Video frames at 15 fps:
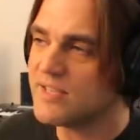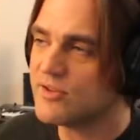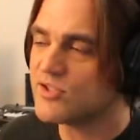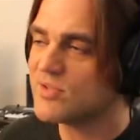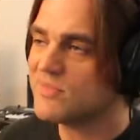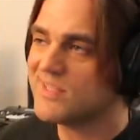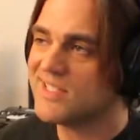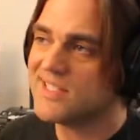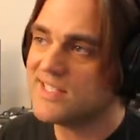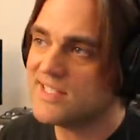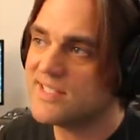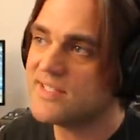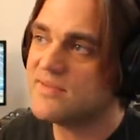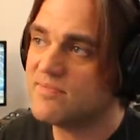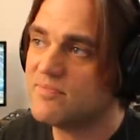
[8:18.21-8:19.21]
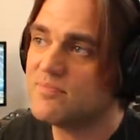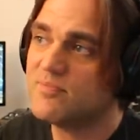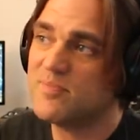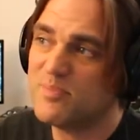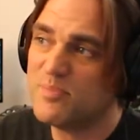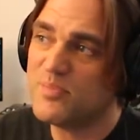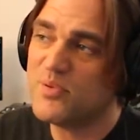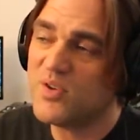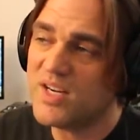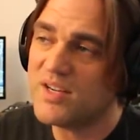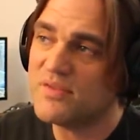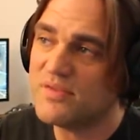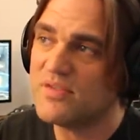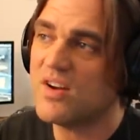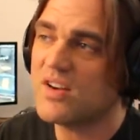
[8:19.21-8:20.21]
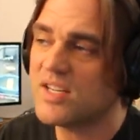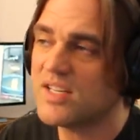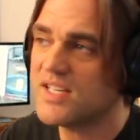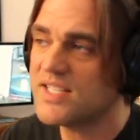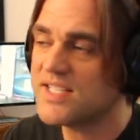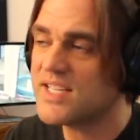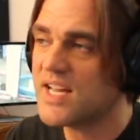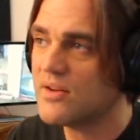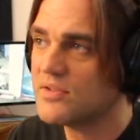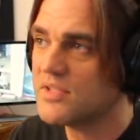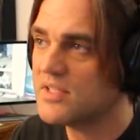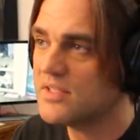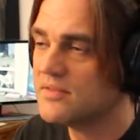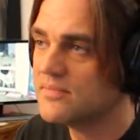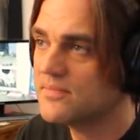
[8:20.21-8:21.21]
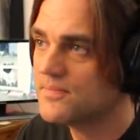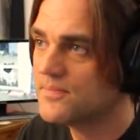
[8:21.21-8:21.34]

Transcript: instruments is pretty fucking astounding.